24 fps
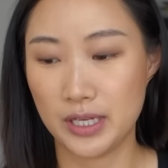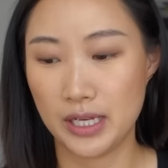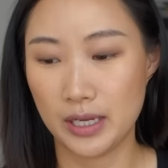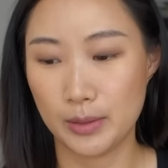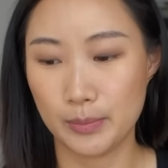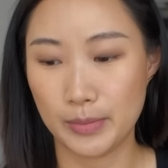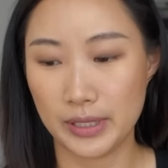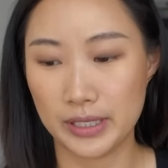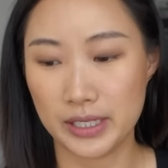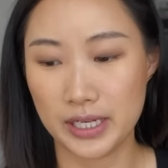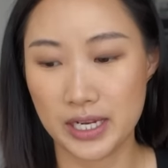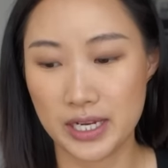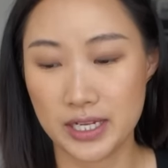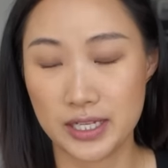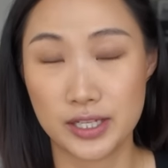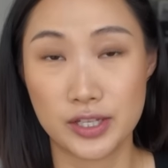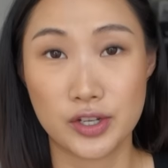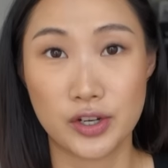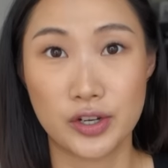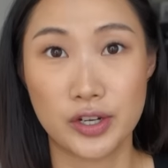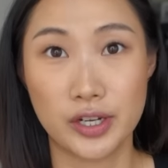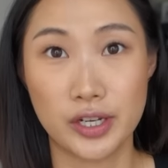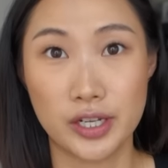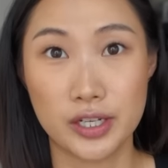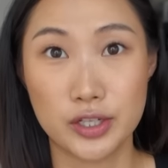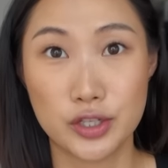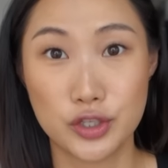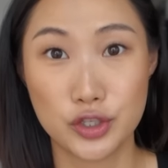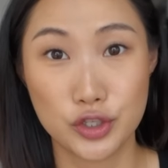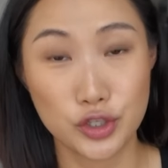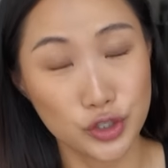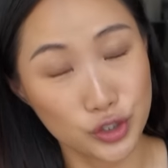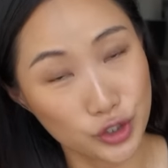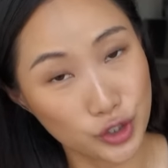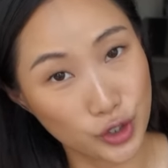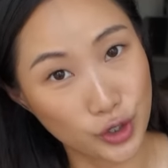to get my day started.
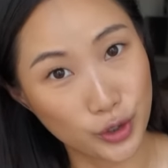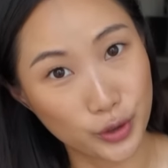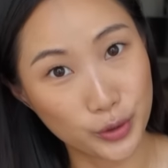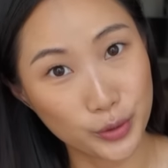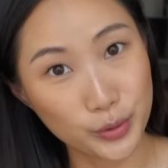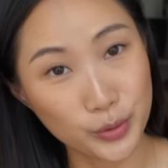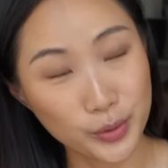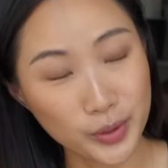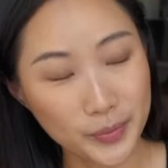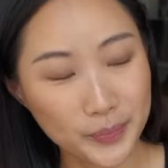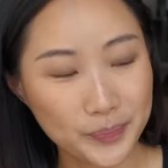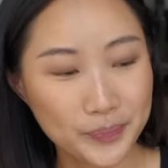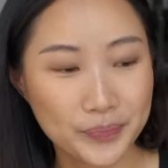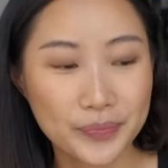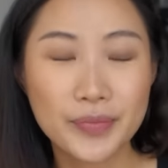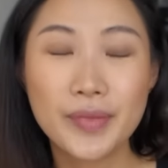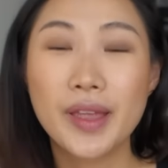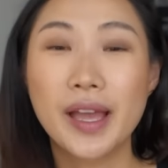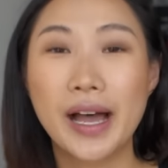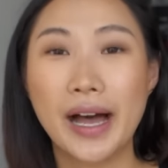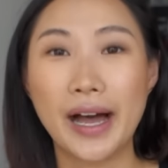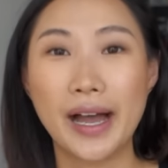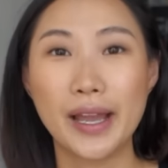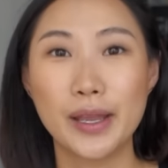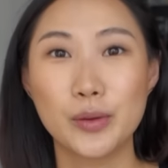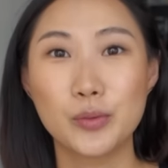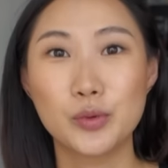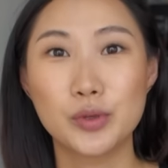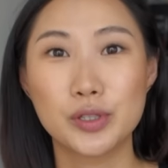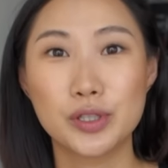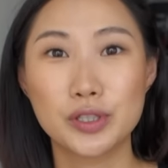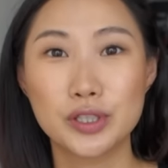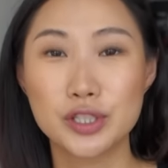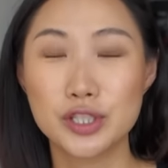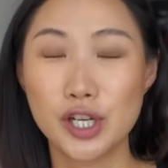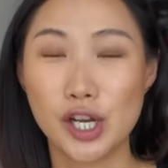So I
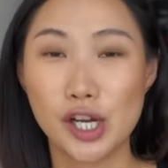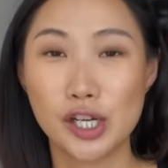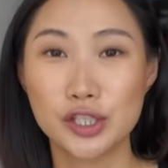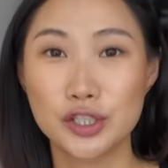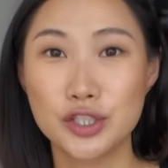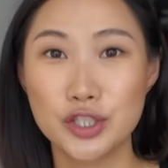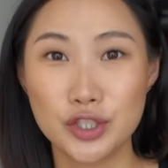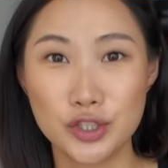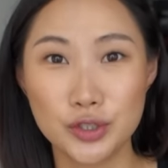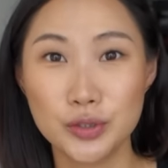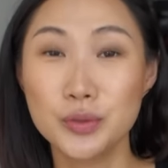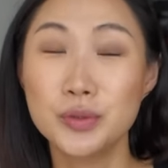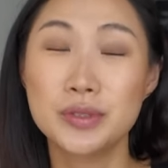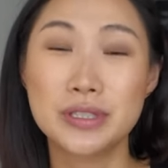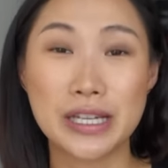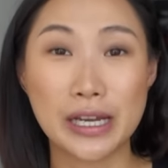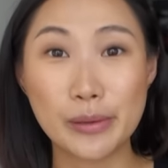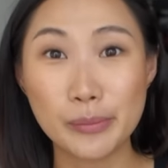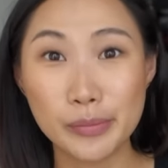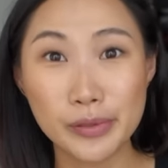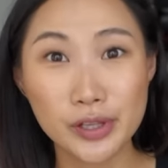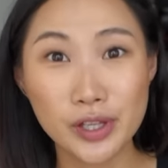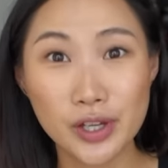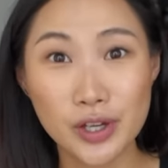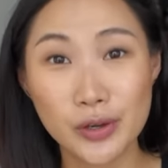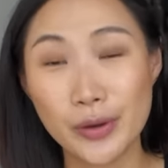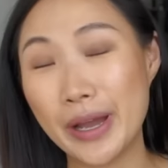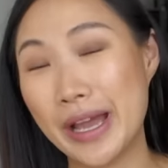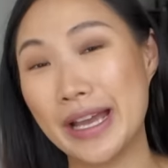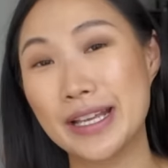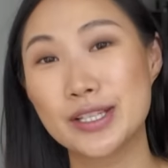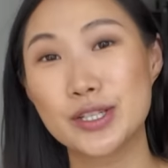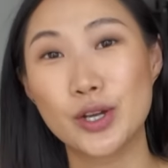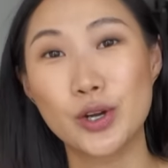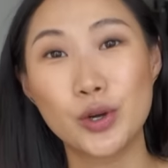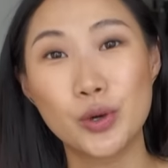will talk to you down below
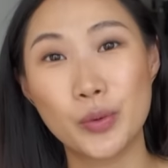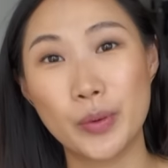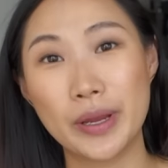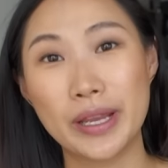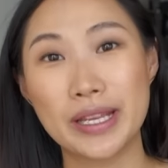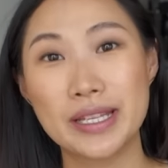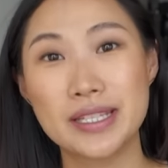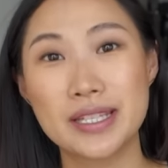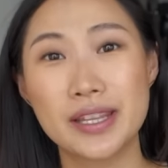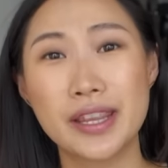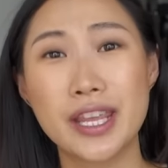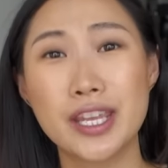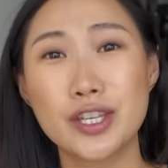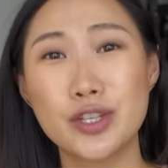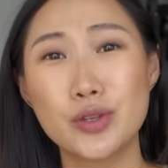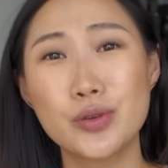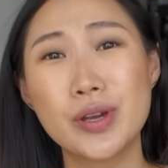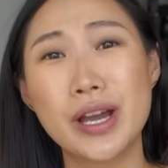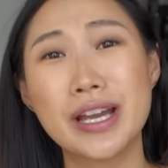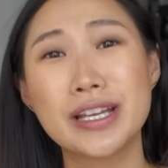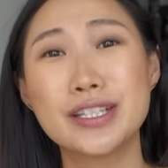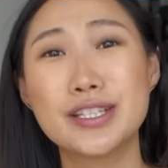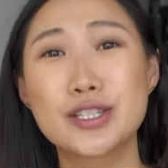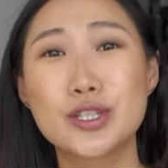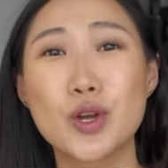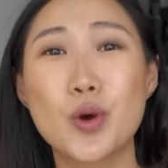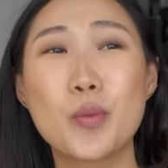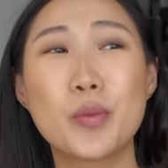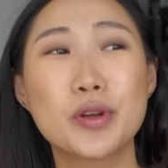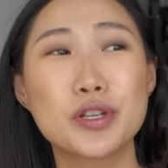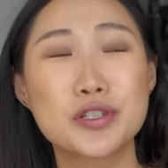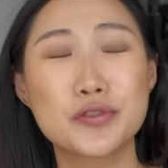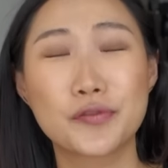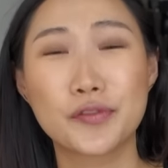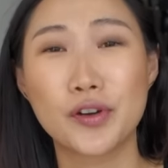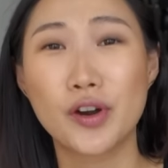as always. Thank you guys so
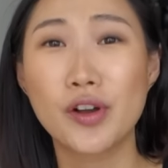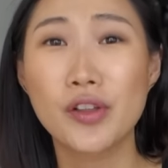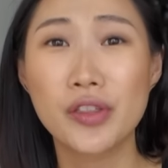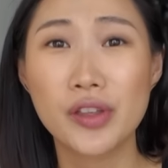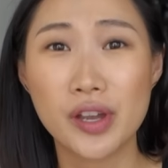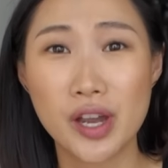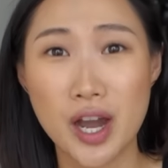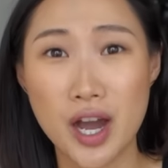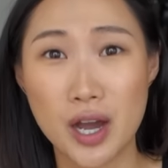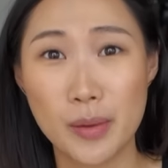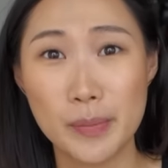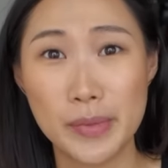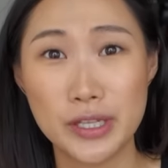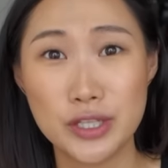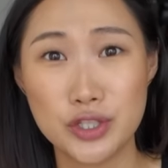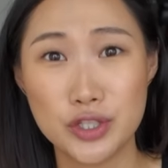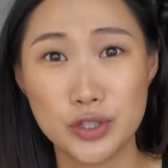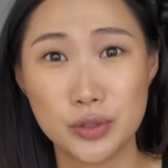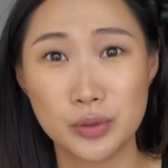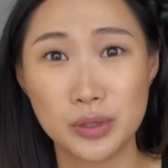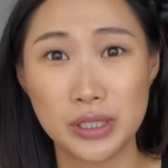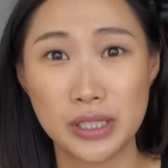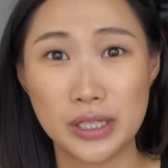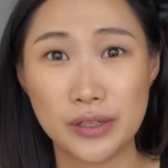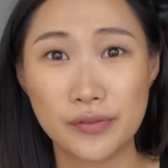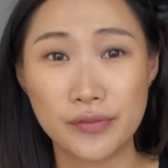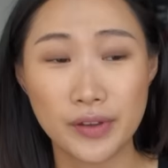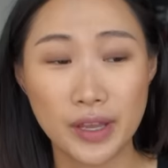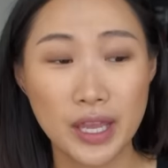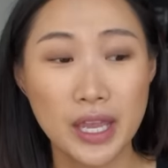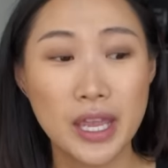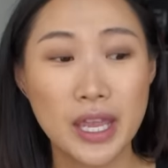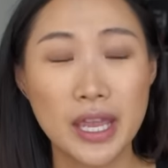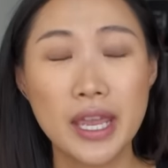much for all the comments you leave.